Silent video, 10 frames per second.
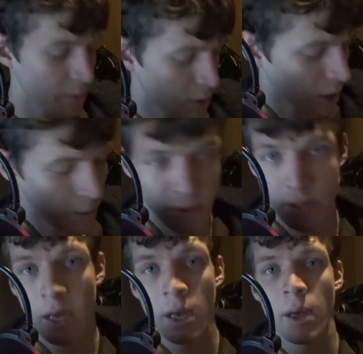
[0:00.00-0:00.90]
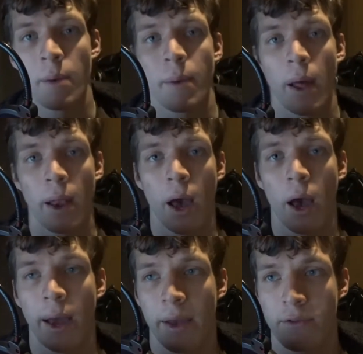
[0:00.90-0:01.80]
pyjamas, but
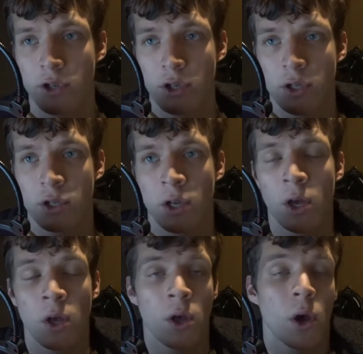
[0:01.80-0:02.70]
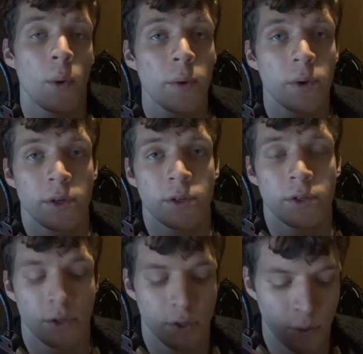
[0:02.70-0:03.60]
I have just
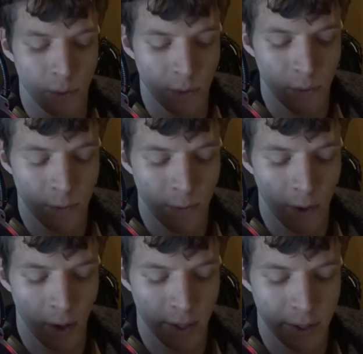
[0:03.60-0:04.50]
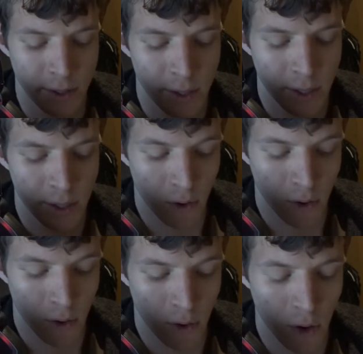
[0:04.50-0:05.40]
awoken to find
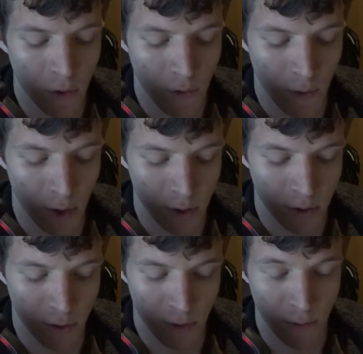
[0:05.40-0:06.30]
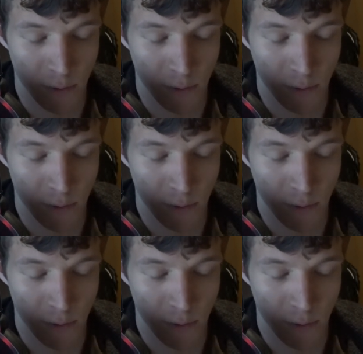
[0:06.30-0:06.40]
controversy